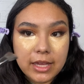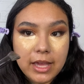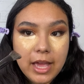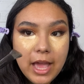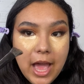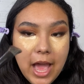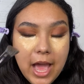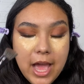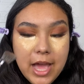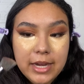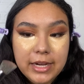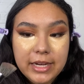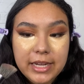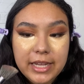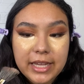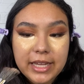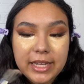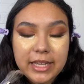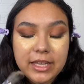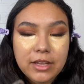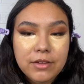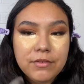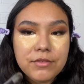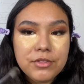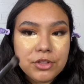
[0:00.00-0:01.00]
and it
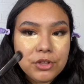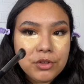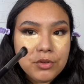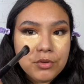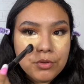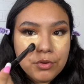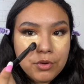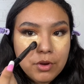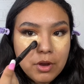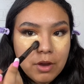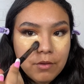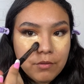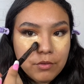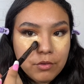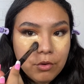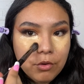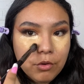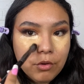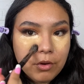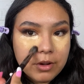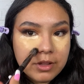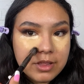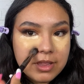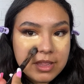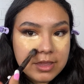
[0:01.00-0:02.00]
gives you, of
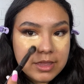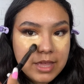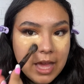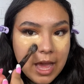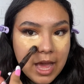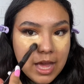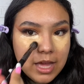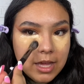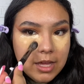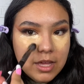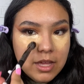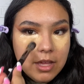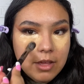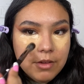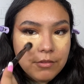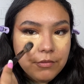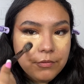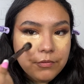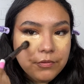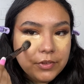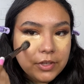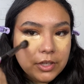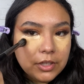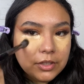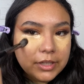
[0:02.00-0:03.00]
course, that
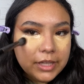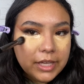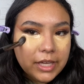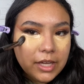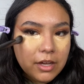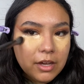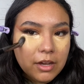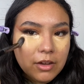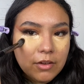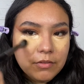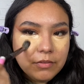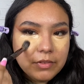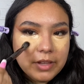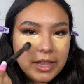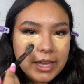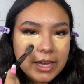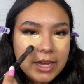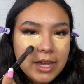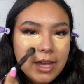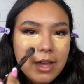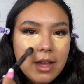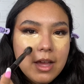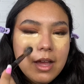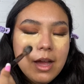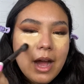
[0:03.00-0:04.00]
feeling of
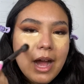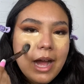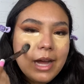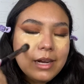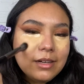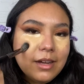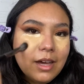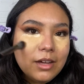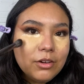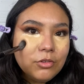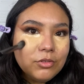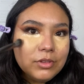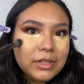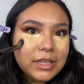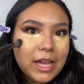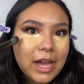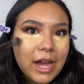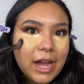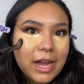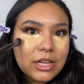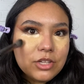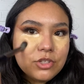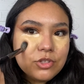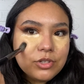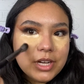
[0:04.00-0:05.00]
like not only
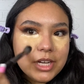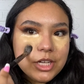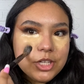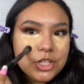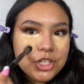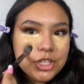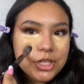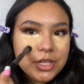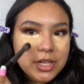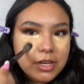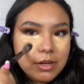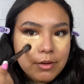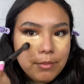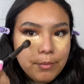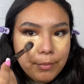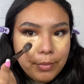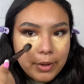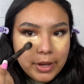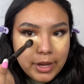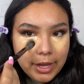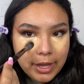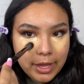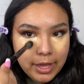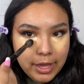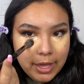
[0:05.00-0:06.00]
hydration,
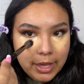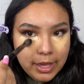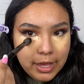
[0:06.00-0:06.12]
but